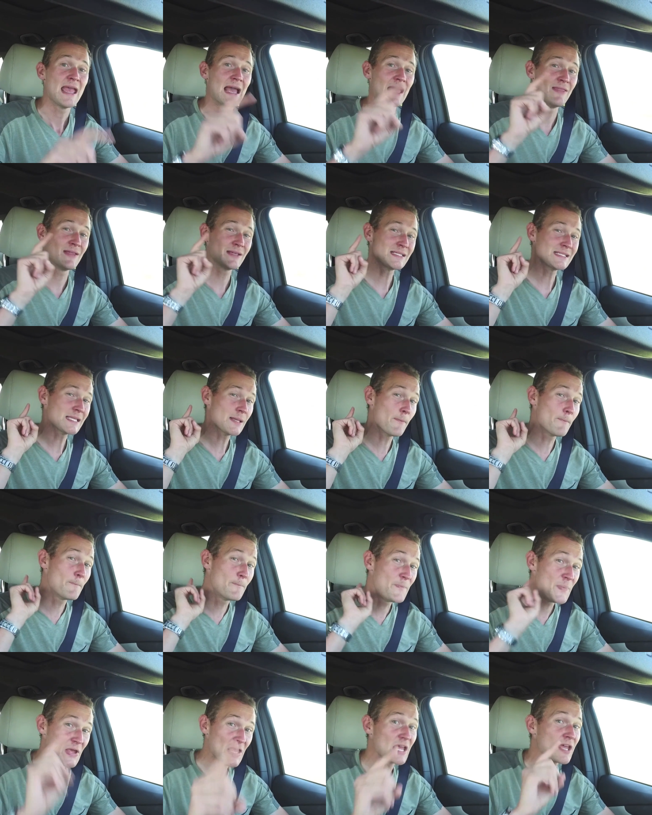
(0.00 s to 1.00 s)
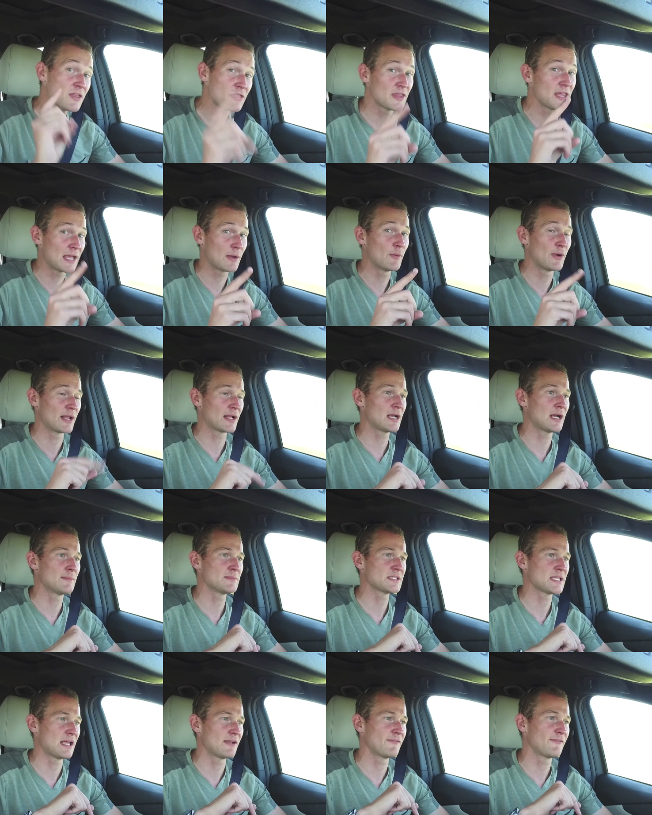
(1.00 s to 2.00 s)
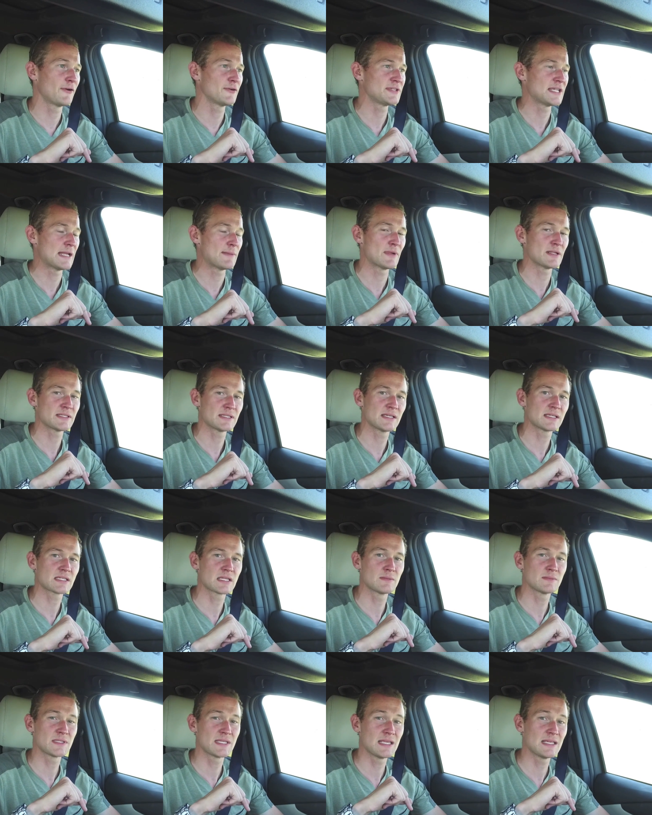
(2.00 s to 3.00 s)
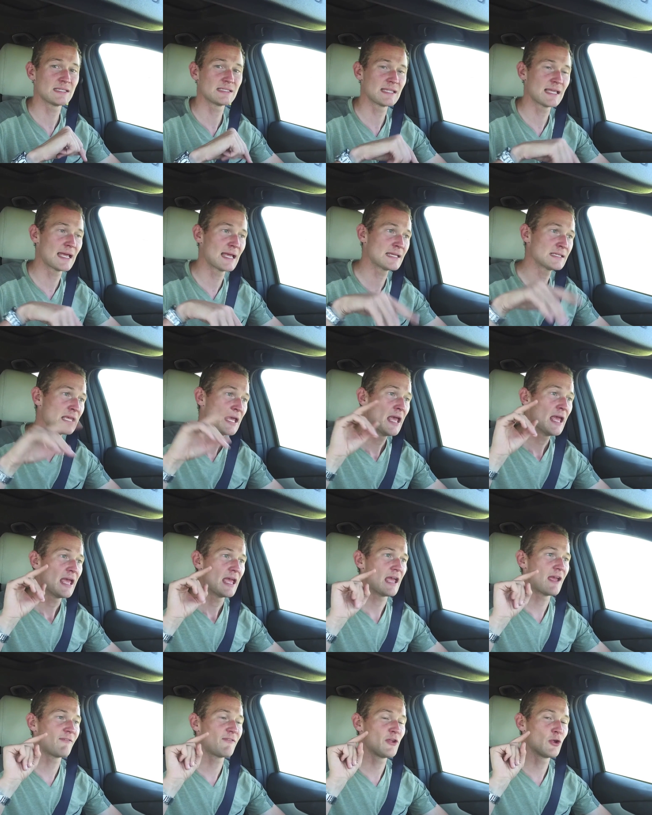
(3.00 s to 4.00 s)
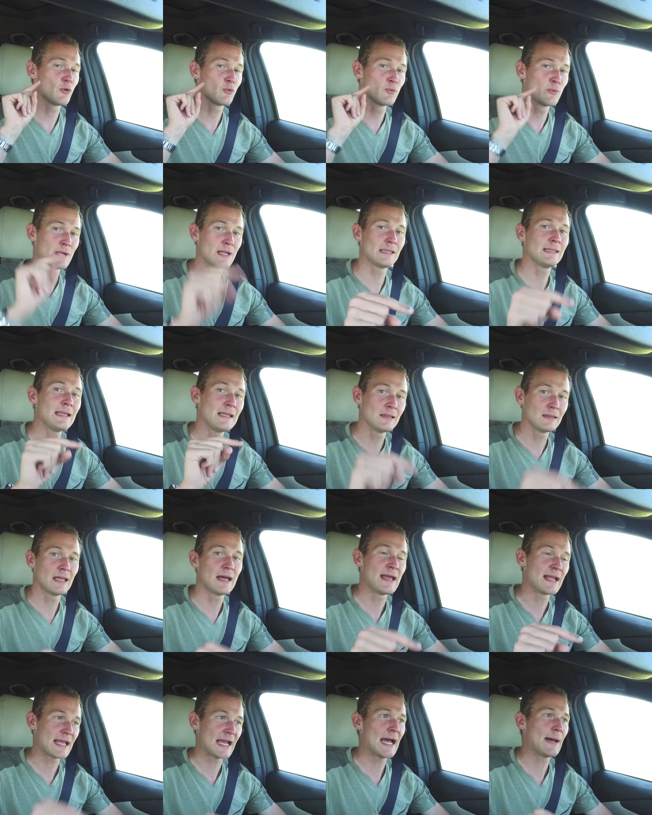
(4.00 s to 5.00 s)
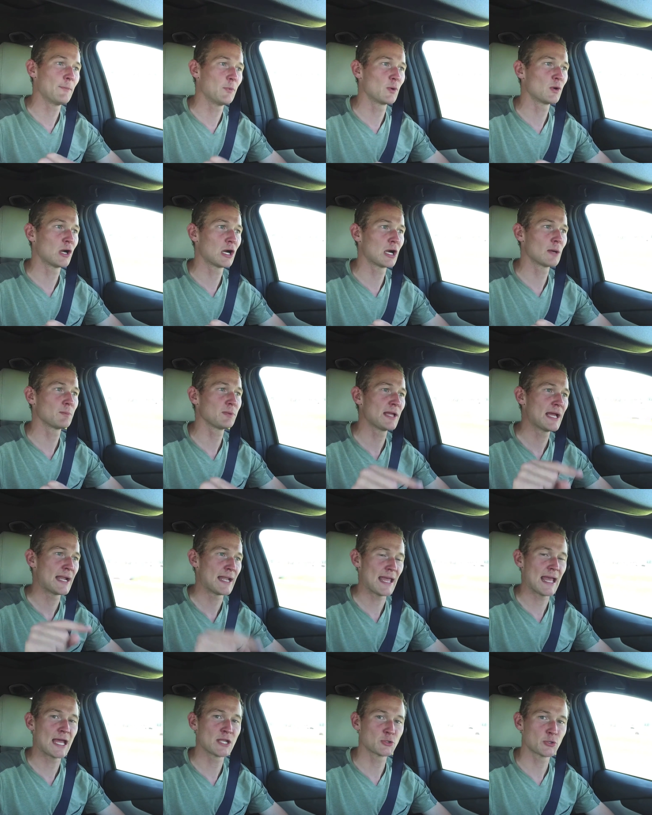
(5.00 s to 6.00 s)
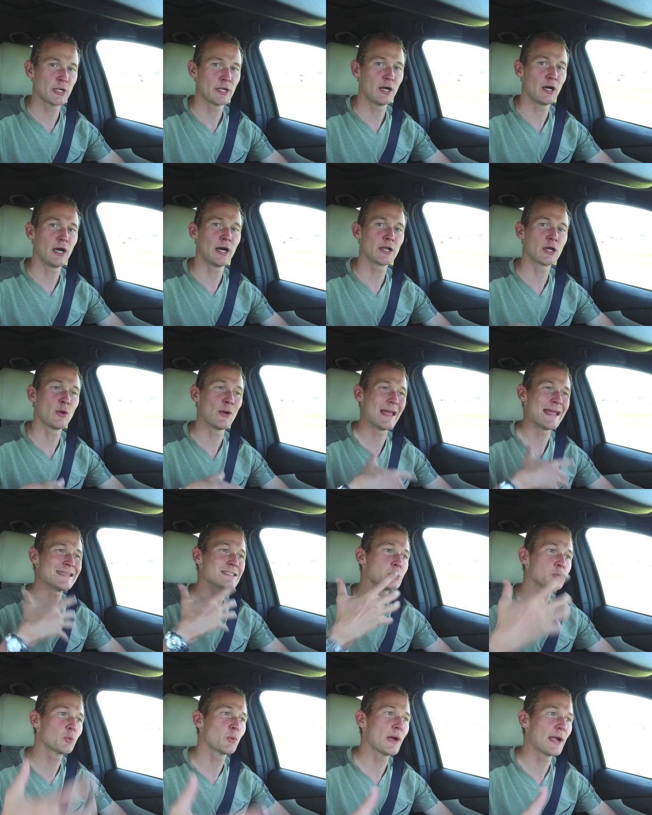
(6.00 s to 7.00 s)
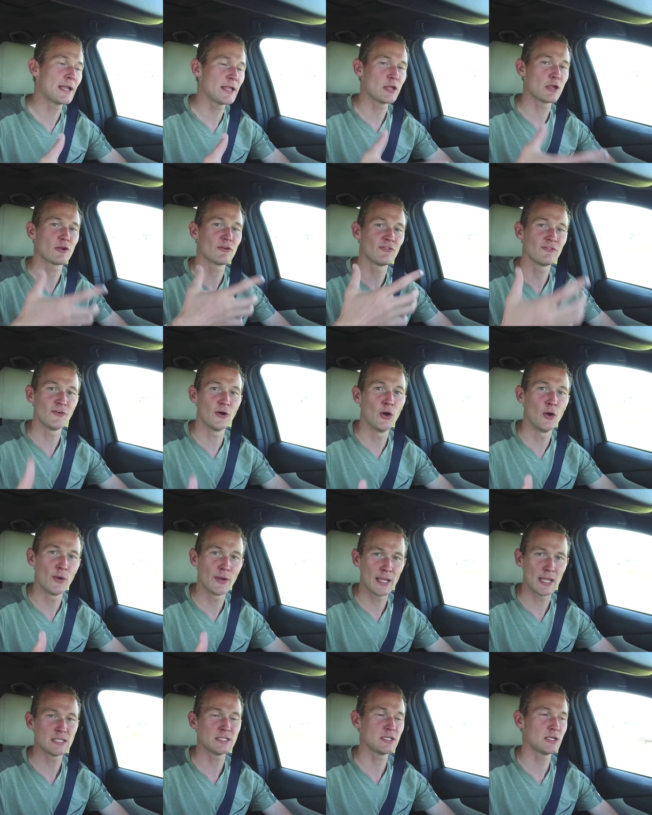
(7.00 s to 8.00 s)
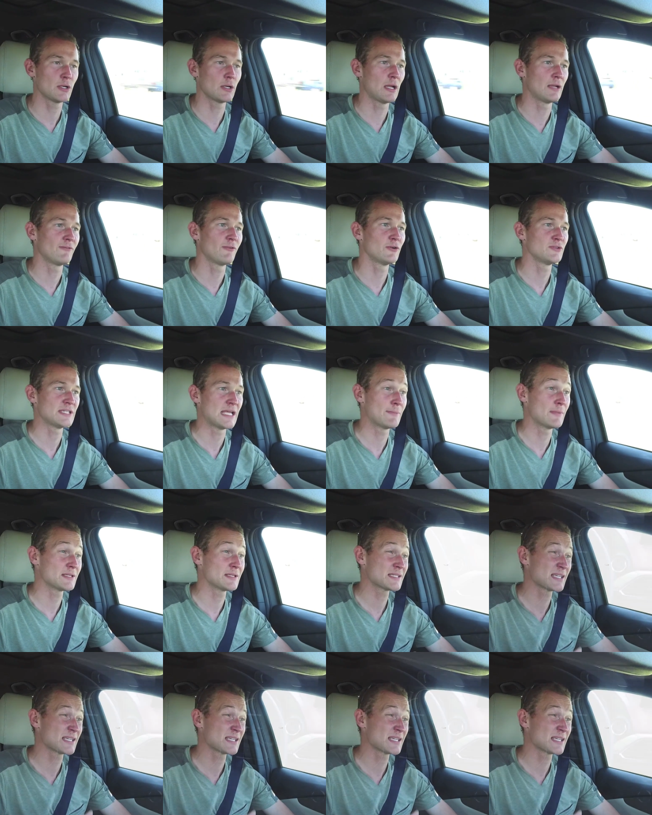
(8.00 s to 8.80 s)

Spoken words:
And this is a big thing when it comes to infotainment systems these days. If you really like Apple CarPlay and Android Auto integrating your phone into your infotainment